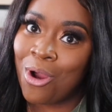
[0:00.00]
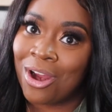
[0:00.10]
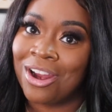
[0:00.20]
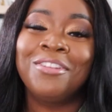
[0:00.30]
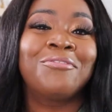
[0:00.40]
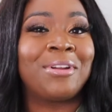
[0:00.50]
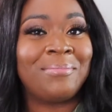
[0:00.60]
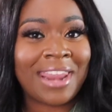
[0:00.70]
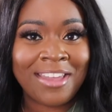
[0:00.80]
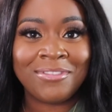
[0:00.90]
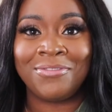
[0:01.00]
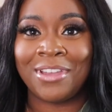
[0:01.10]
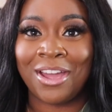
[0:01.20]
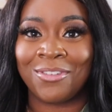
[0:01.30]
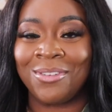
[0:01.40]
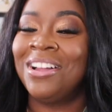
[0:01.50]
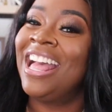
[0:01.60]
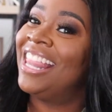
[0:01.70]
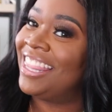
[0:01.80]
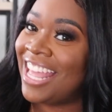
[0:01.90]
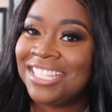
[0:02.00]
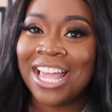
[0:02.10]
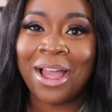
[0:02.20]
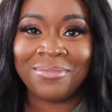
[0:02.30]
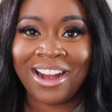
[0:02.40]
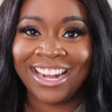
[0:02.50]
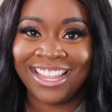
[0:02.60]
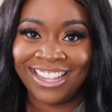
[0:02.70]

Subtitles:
more from Navy Federal. Let's hop right